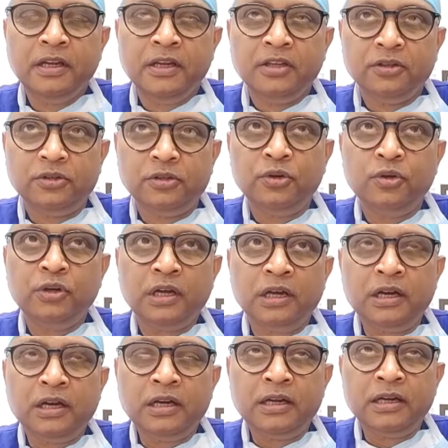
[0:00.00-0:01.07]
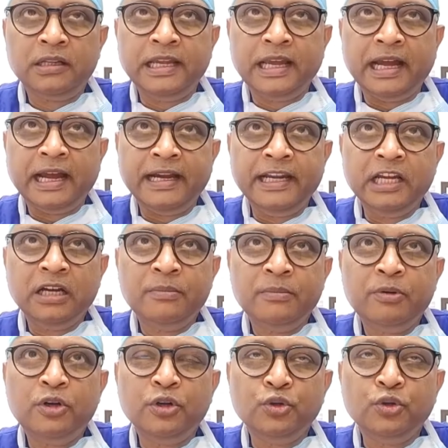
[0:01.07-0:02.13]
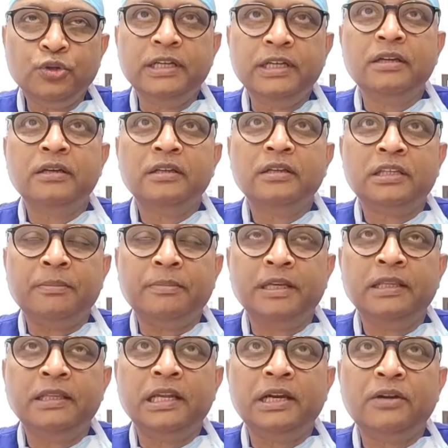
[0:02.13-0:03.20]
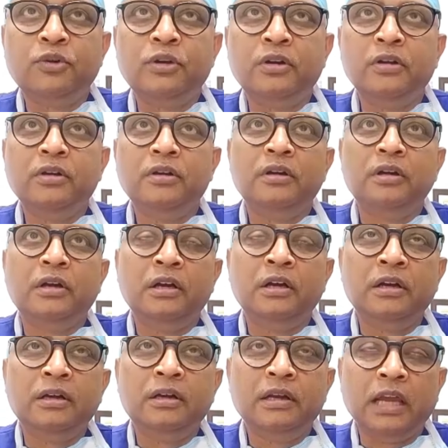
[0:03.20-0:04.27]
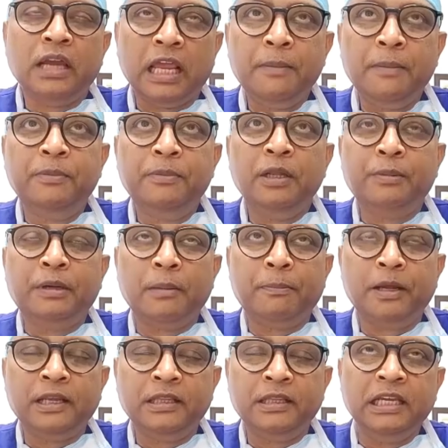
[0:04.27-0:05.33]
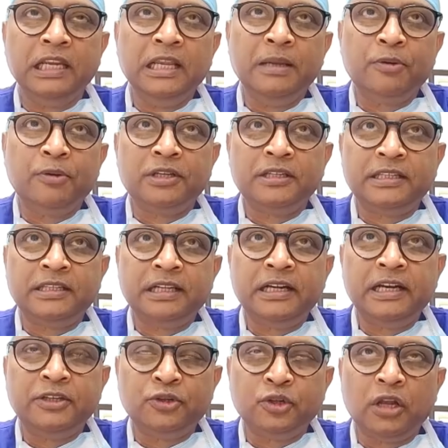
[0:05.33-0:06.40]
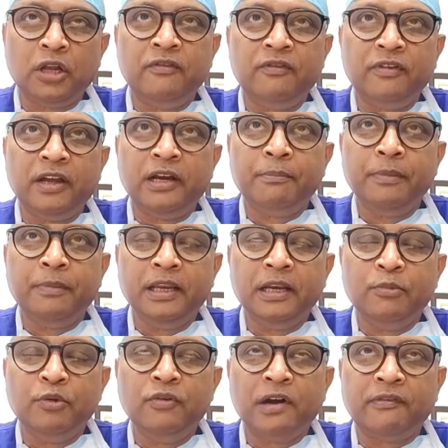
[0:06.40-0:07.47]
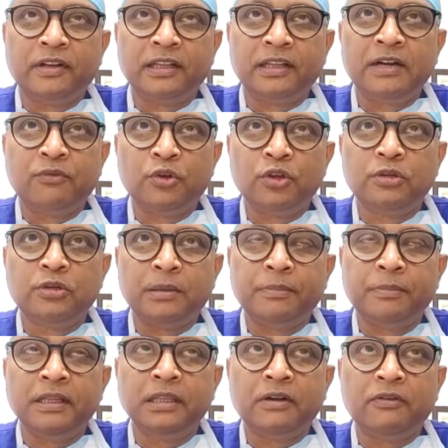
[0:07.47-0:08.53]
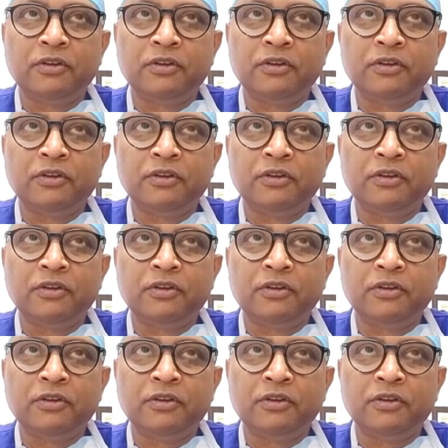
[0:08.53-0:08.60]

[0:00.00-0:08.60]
So the idea about using something that would help the healing process then dissolve and be removed after that was something that